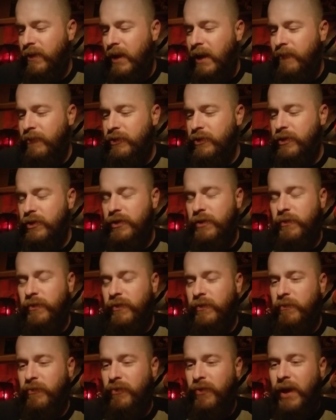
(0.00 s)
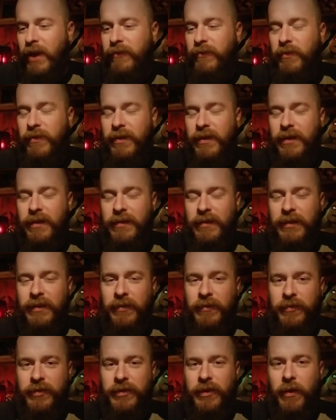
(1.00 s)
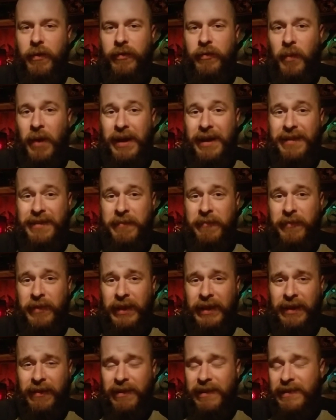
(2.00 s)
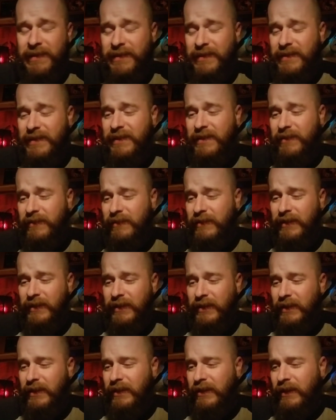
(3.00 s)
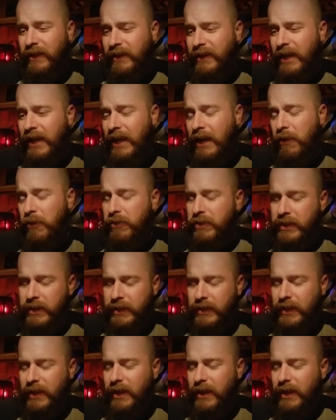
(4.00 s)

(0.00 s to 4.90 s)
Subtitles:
obviously she was impressed with it. She always wanted some Valyrian steel, like the Hound.